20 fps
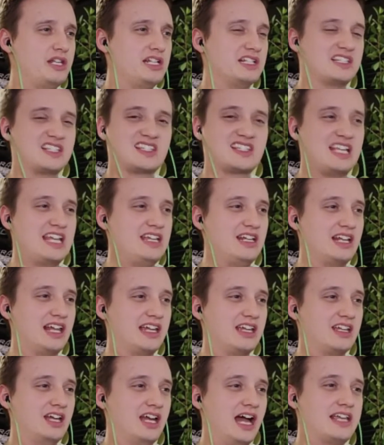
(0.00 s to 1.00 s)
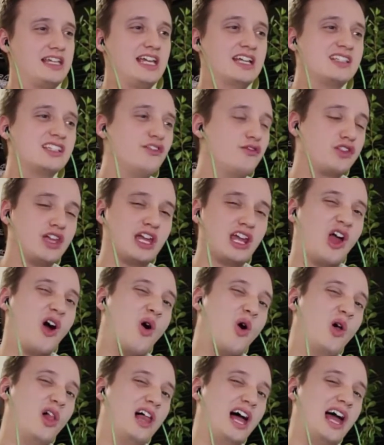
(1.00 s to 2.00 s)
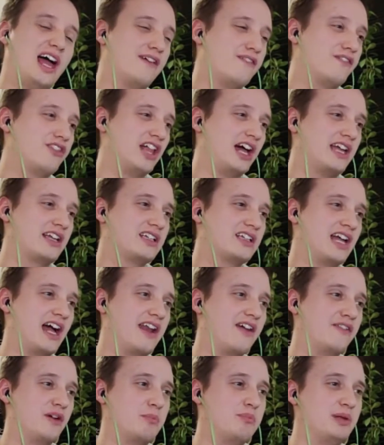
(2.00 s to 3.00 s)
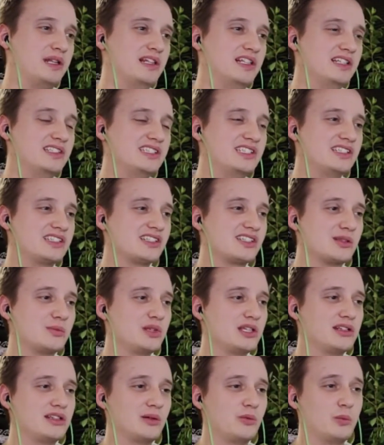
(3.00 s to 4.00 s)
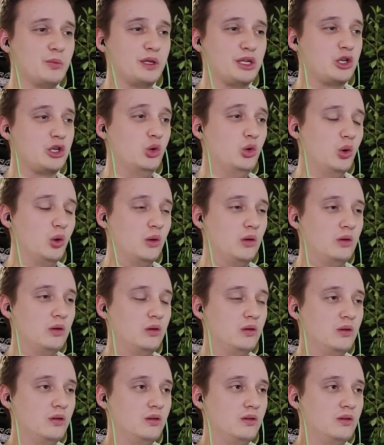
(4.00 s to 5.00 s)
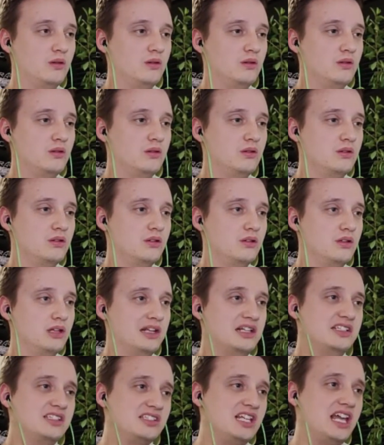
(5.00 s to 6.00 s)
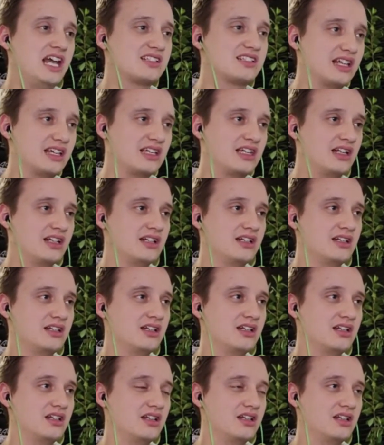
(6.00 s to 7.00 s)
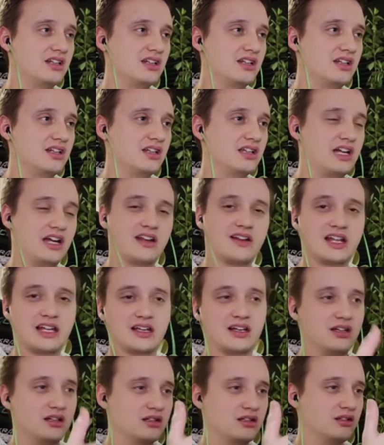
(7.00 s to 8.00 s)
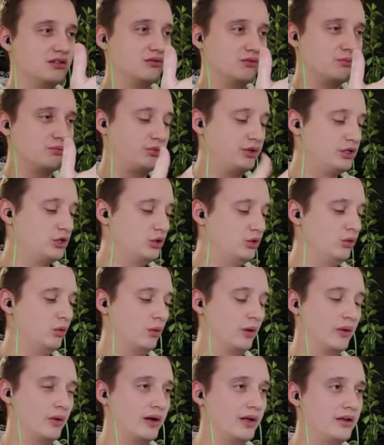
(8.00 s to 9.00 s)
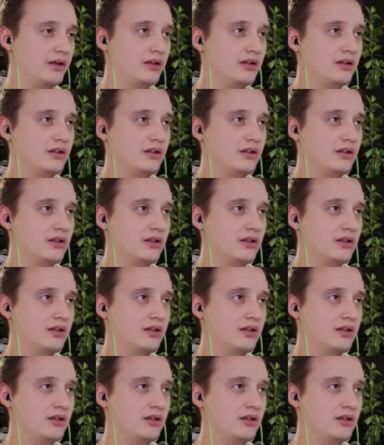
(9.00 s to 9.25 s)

insane. Like, I guess if they all have like kind of abilities or something, that would be cool. At least he has like kind, kind of like a pretty cool one, right?